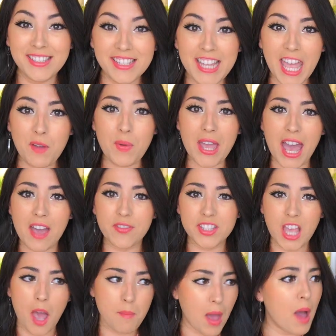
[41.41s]
Today we have
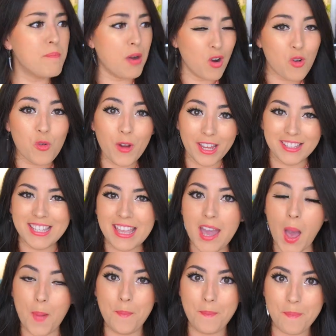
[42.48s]
some pretty
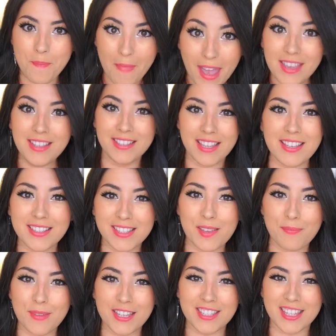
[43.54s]
amazing
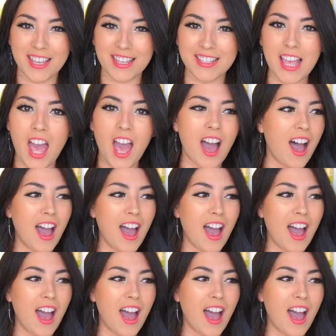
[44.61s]
submissions.